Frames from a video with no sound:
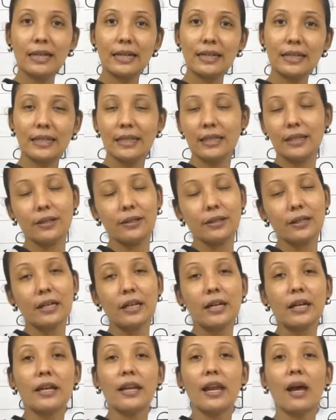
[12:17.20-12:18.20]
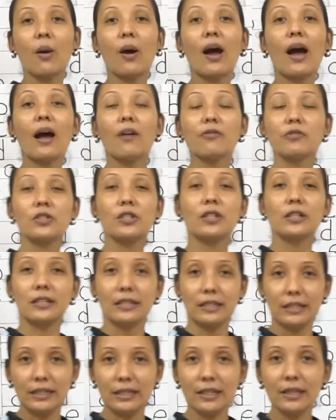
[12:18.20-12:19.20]
E. Now, after
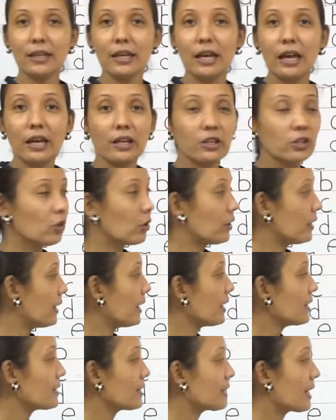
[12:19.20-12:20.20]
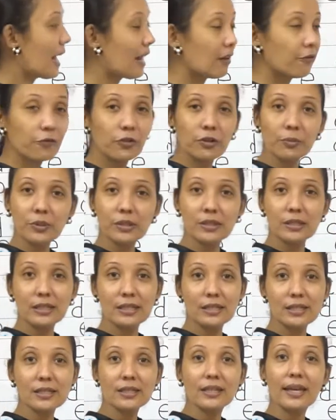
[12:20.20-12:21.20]
E, your next alphabet
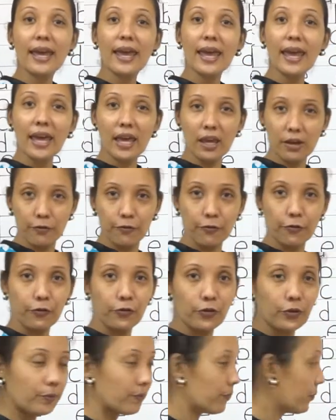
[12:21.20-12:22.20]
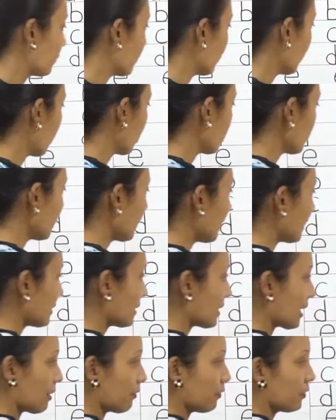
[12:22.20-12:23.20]
is F. What's your next
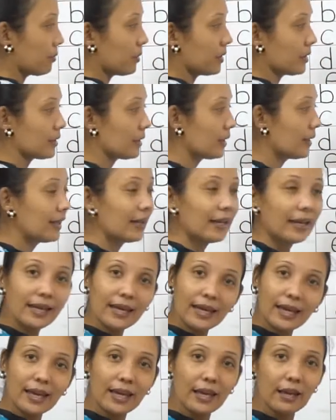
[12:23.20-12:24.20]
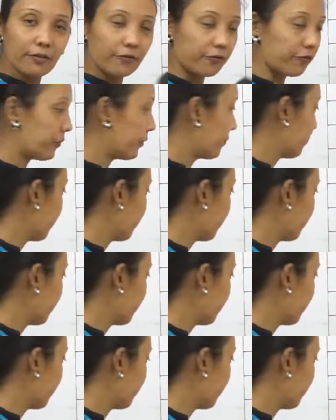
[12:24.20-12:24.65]
alphabet? F.